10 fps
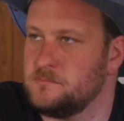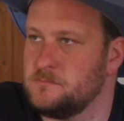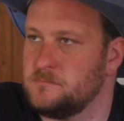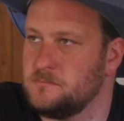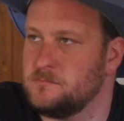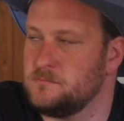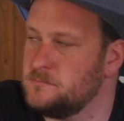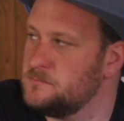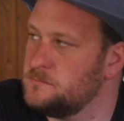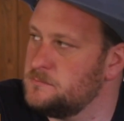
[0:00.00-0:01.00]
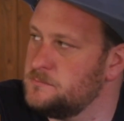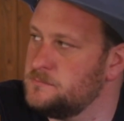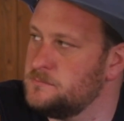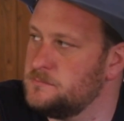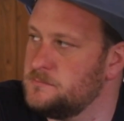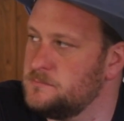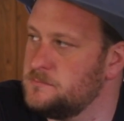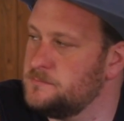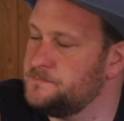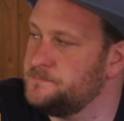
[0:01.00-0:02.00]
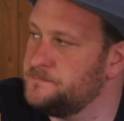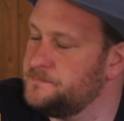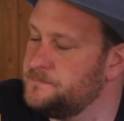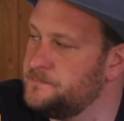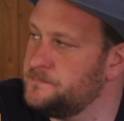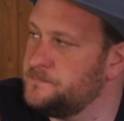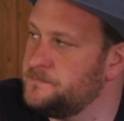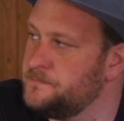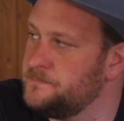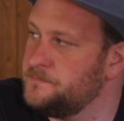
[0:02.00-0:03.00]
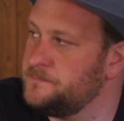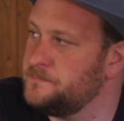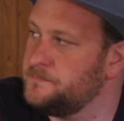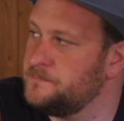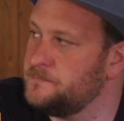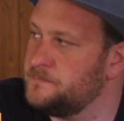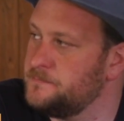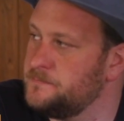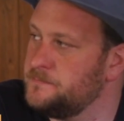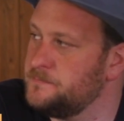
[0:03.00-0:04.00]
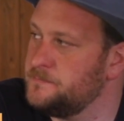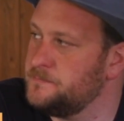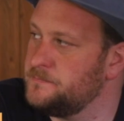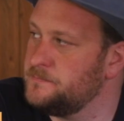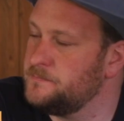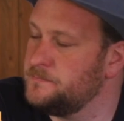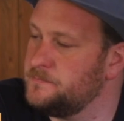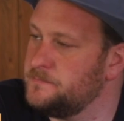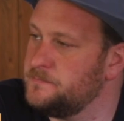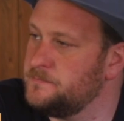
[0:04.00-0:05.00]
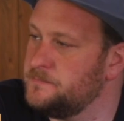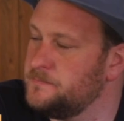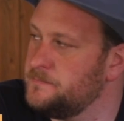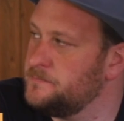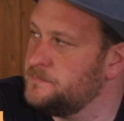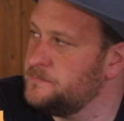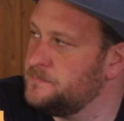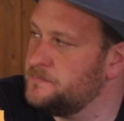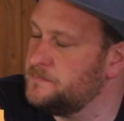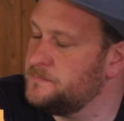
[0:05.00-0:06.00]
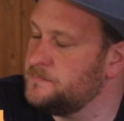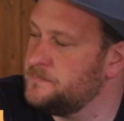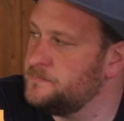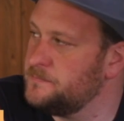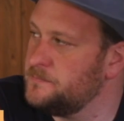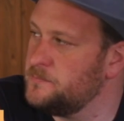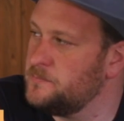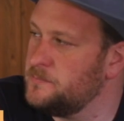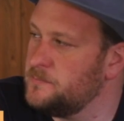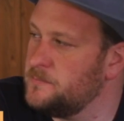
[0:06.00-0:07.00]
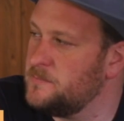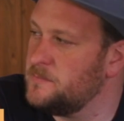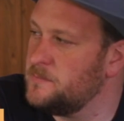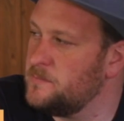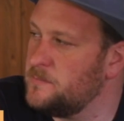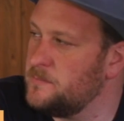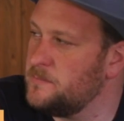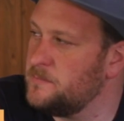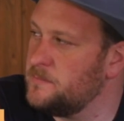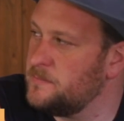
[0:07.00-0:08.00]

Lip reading: (not speaking)